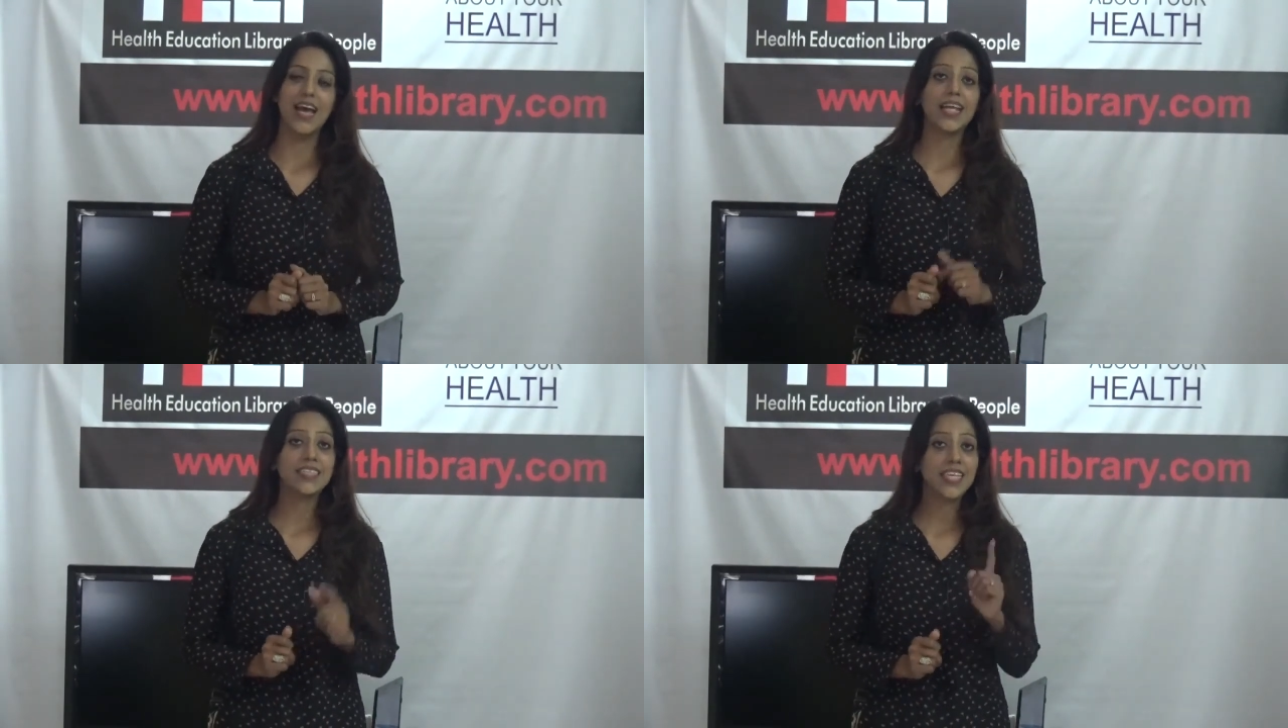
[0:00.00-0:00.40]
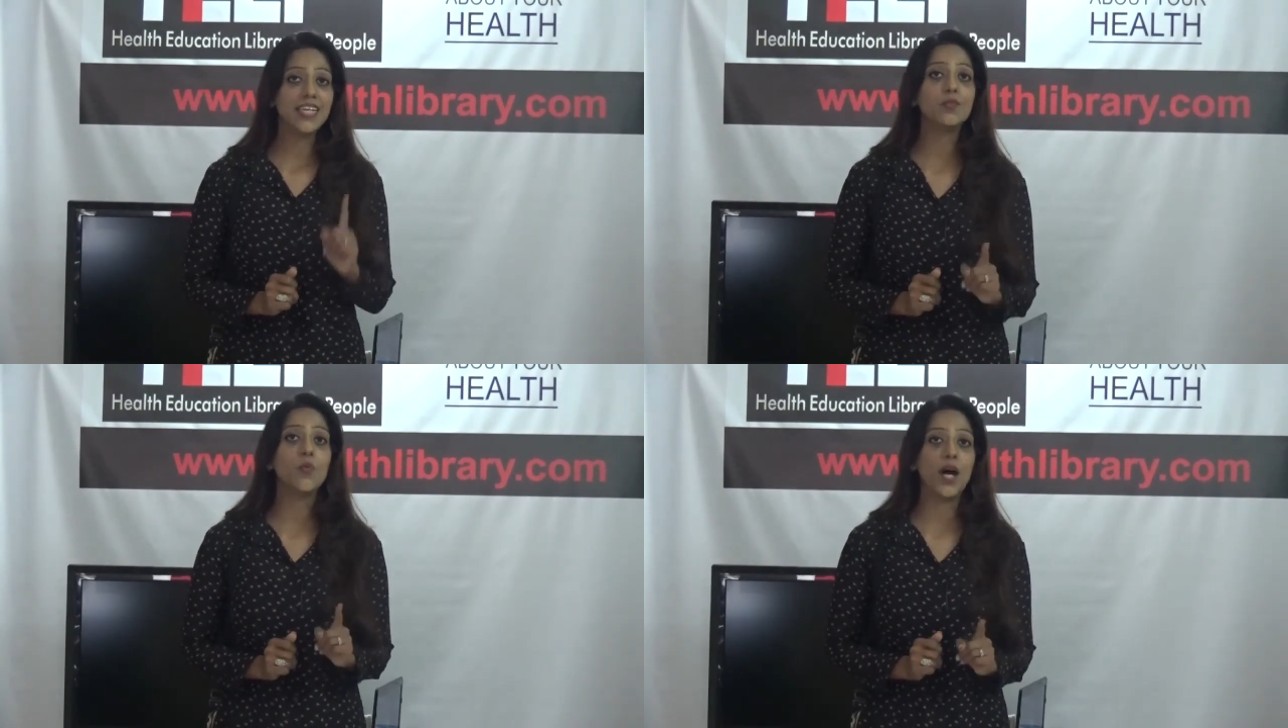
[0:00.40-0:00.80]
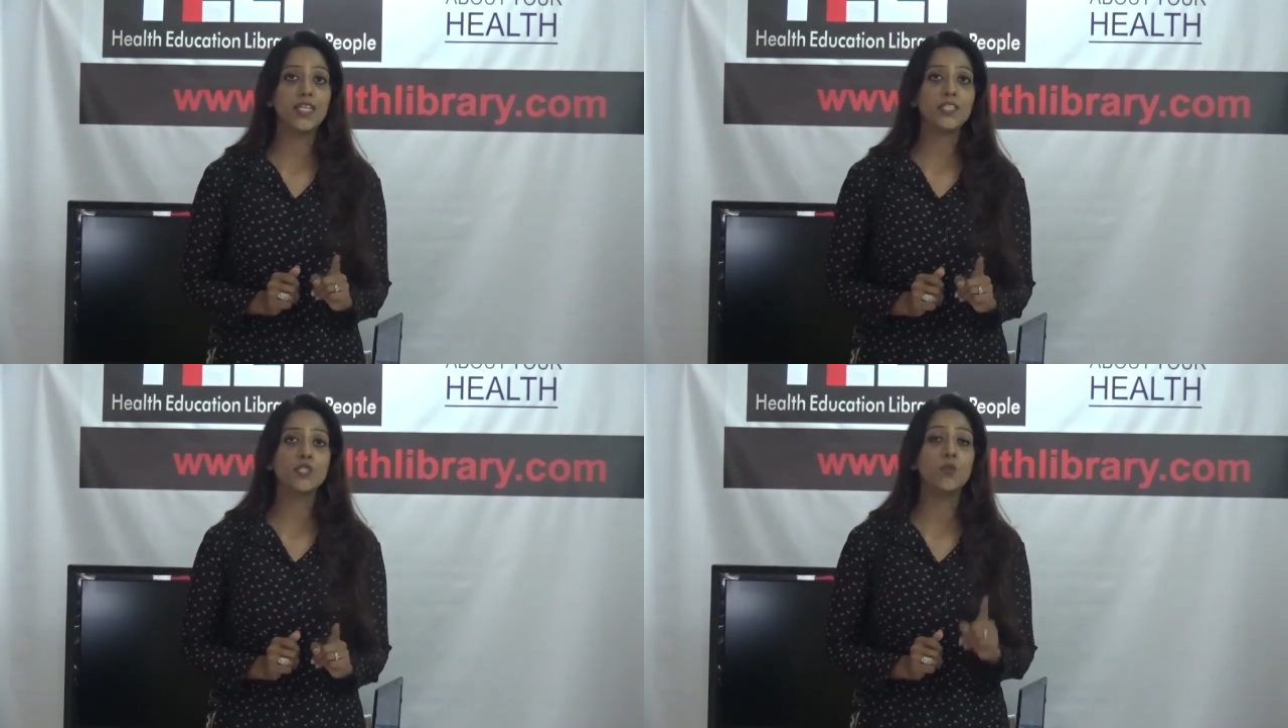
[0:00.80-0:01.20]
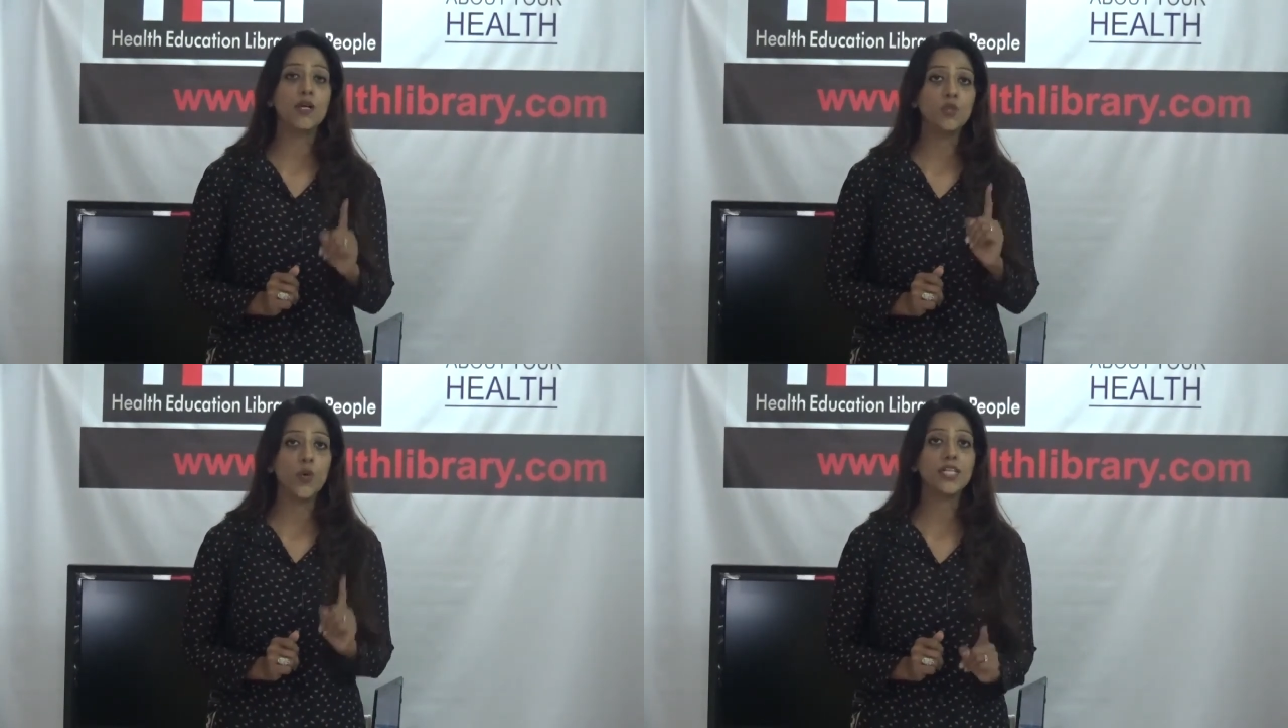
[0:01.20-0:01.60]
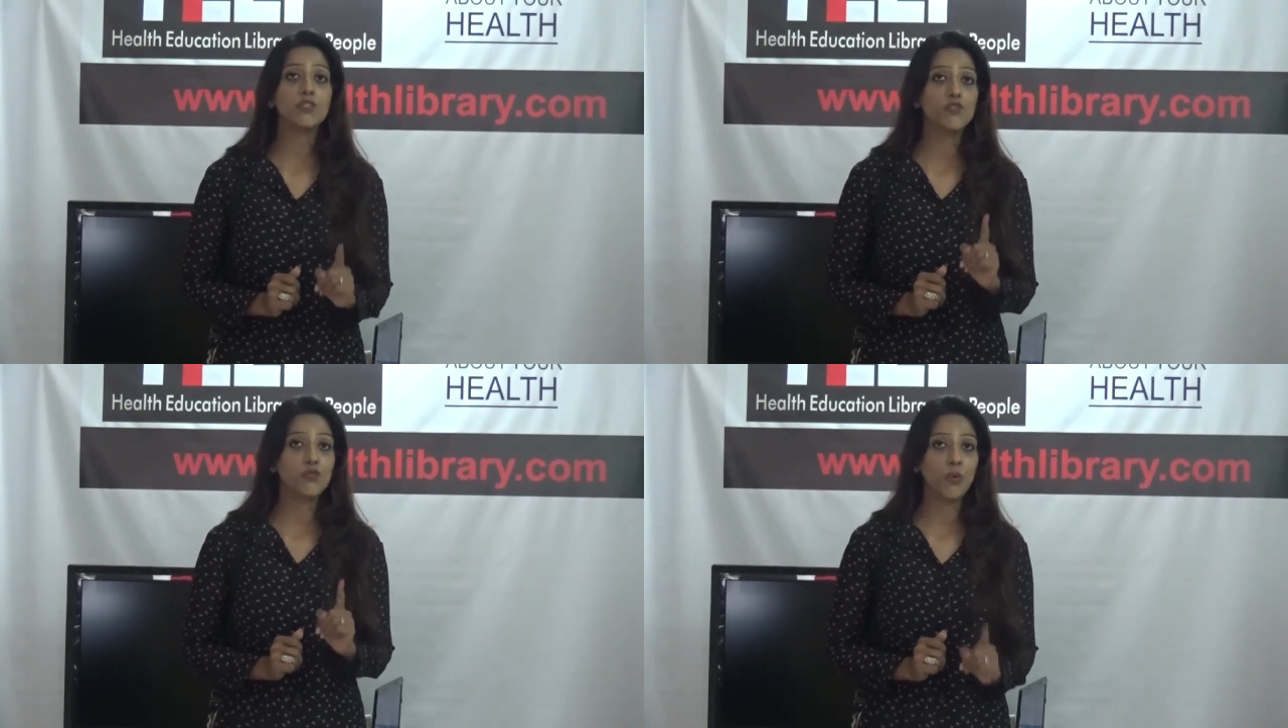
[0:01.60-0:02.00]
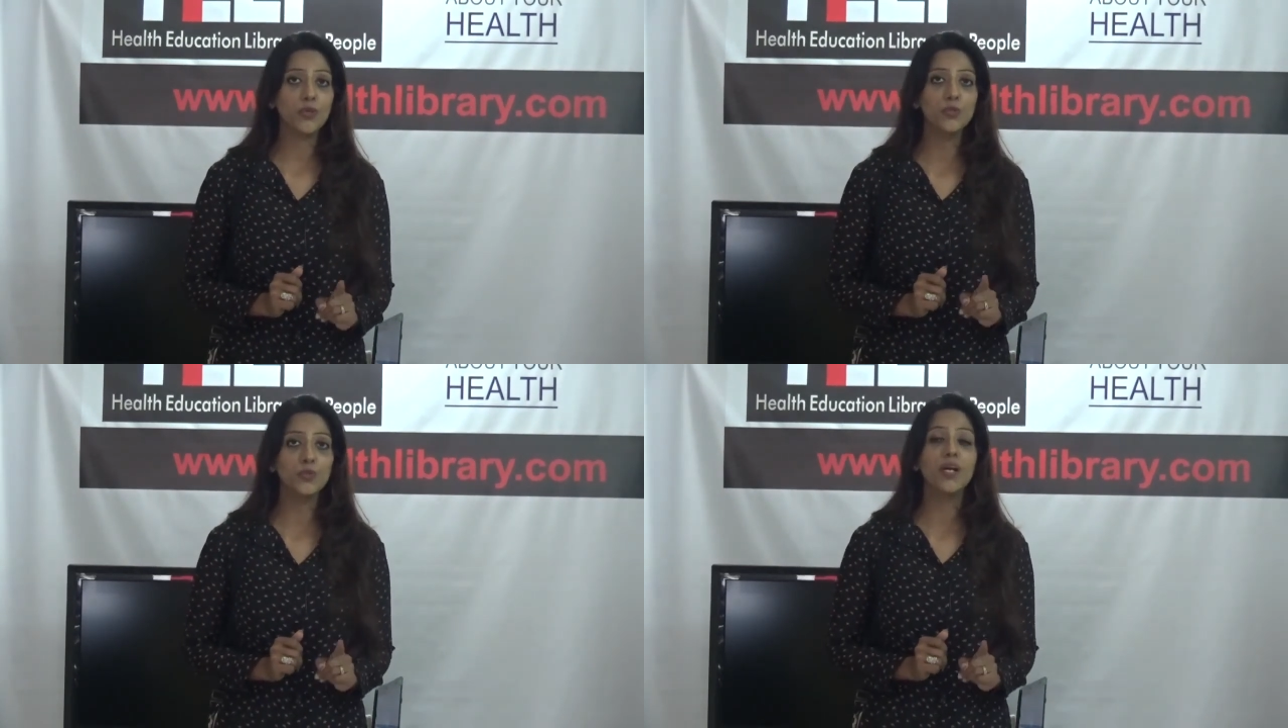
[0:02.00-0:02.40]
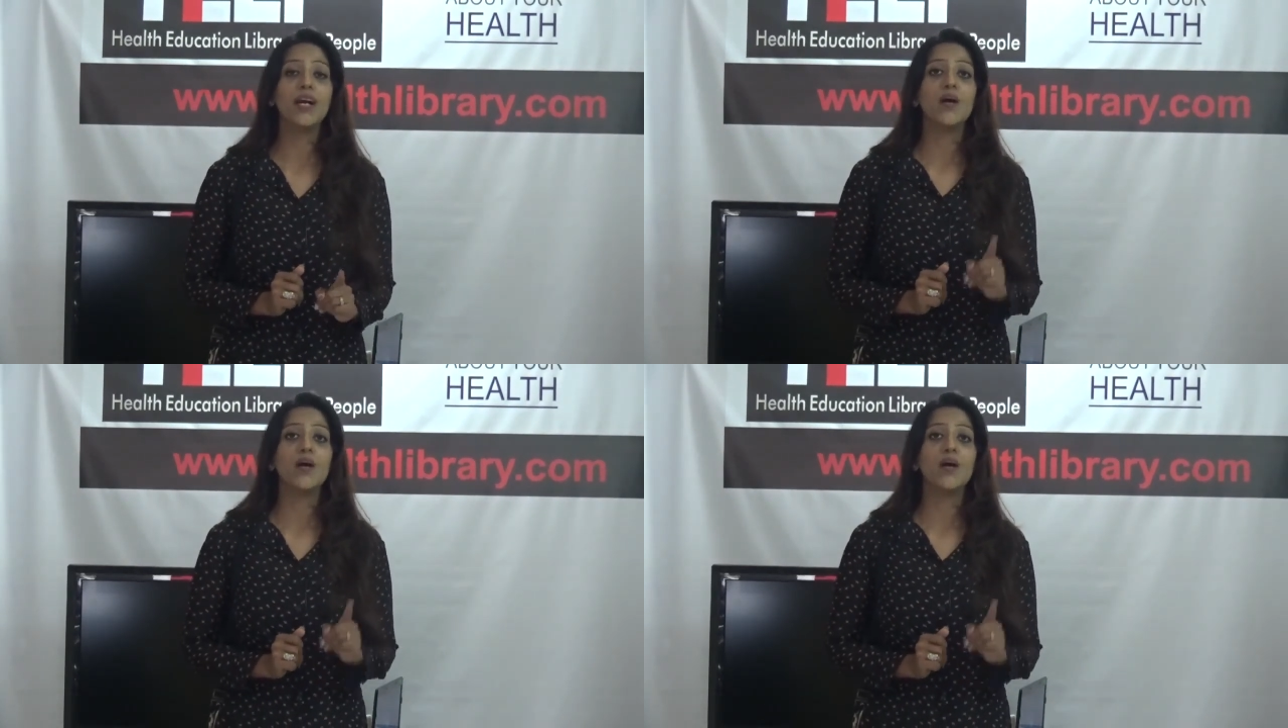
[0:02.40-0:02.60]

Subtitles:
and they are the ones who are going to show you